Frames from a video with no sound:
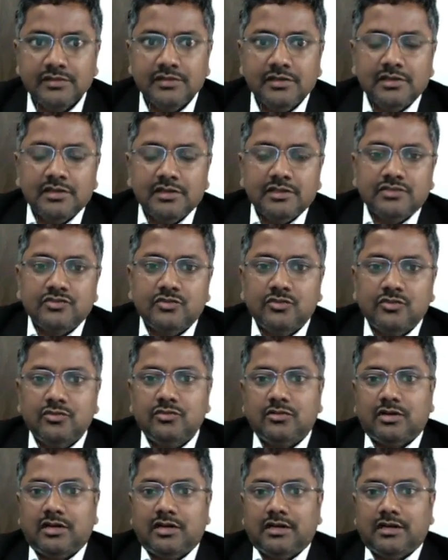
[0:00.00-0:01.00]

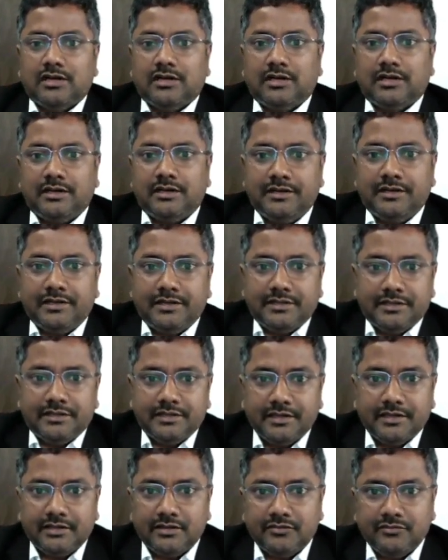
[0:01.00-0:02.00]
So
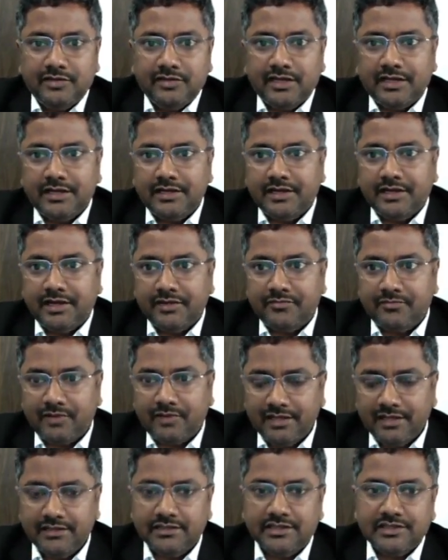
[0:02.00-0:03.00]
we can
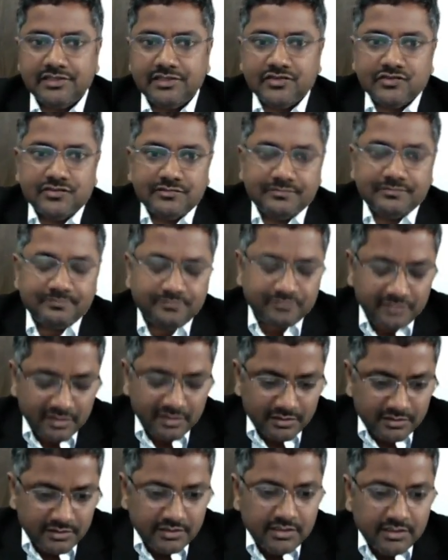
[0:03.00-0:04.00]
define this.
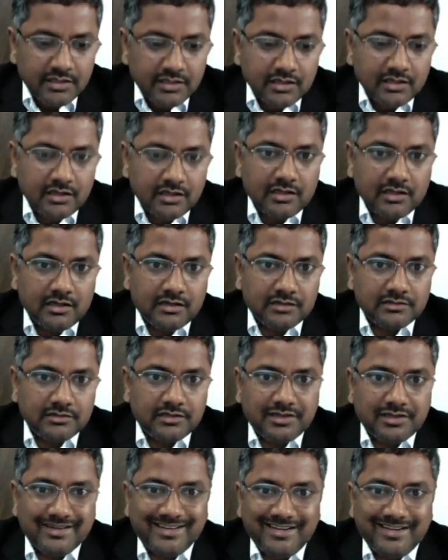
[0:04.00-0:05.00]
The
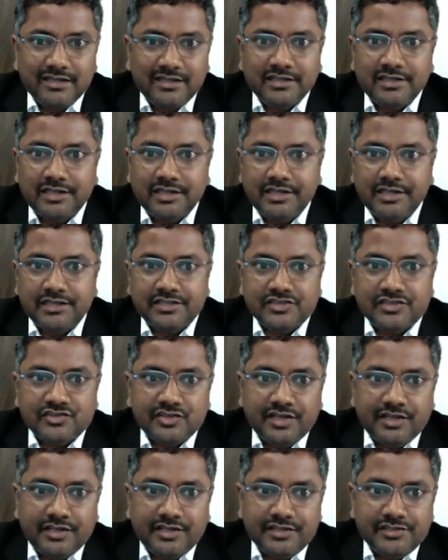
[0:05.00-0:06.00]
net heat
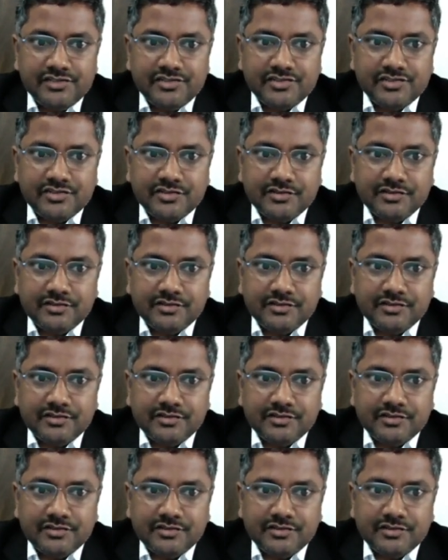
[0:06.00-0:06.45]
change,